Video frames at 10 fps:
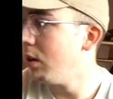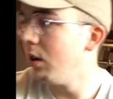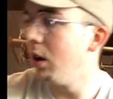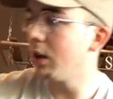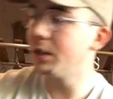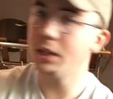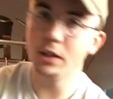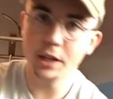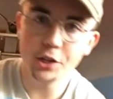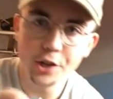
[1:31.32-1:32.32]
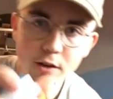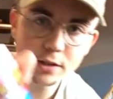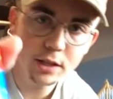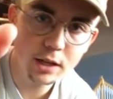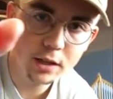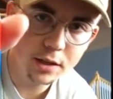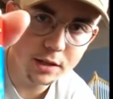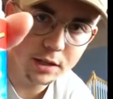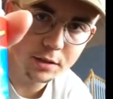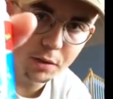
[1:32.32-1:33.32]
OxiClean gel stick.
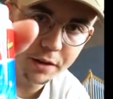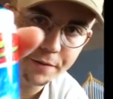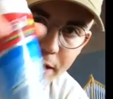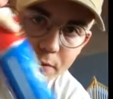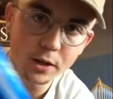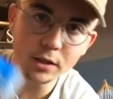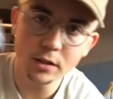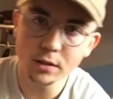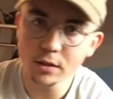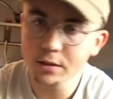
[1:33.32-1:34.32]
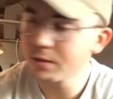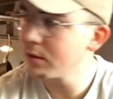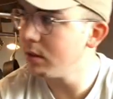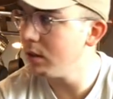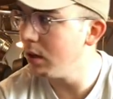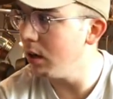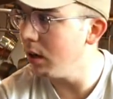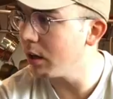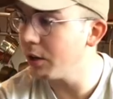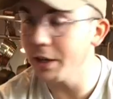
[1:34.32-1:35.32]
This is my favorite
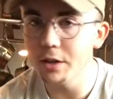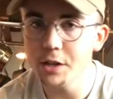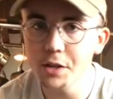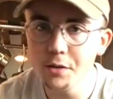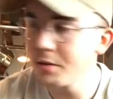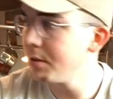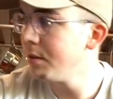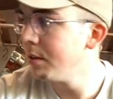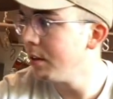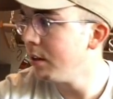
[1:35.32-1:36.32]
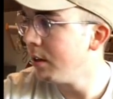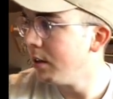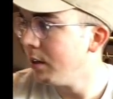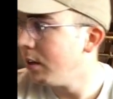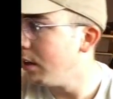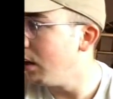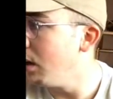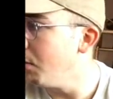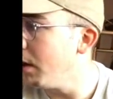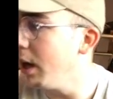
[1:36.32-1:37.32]
cleaner to use.
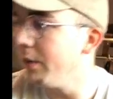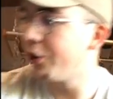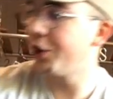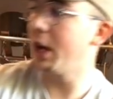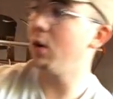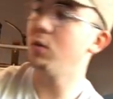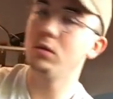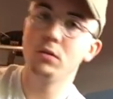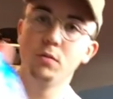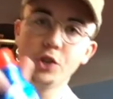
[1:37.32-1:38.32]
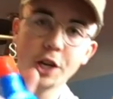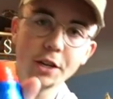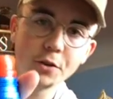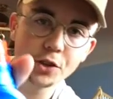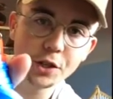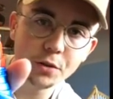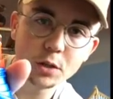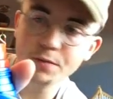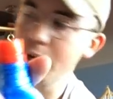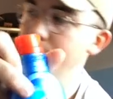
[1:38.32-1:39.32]
I have Shout, which I usually
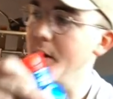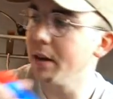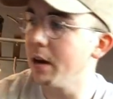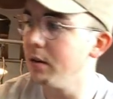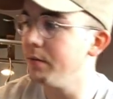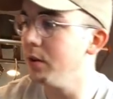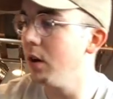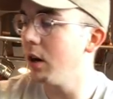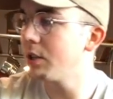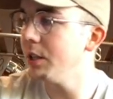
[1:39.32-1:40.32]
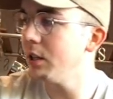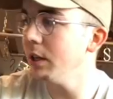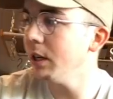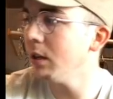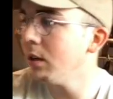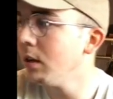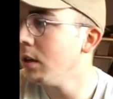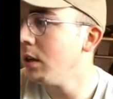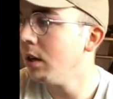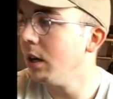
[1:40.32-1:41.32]
use if I run out of the OxiClean.
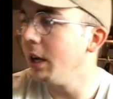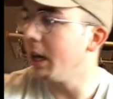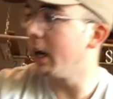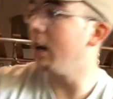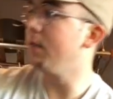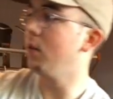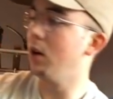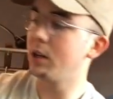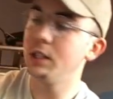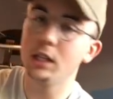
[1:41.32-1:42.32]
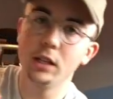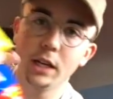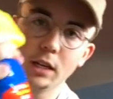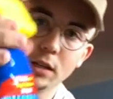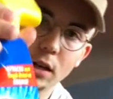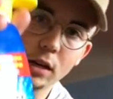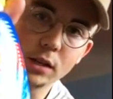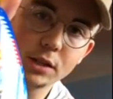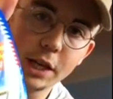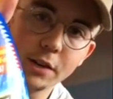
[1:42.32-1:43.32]
And I have
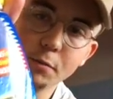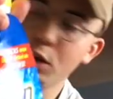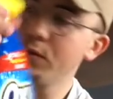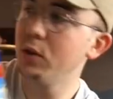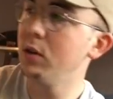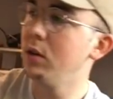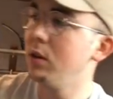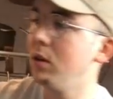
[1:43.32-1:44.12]
OxiClean stain remover.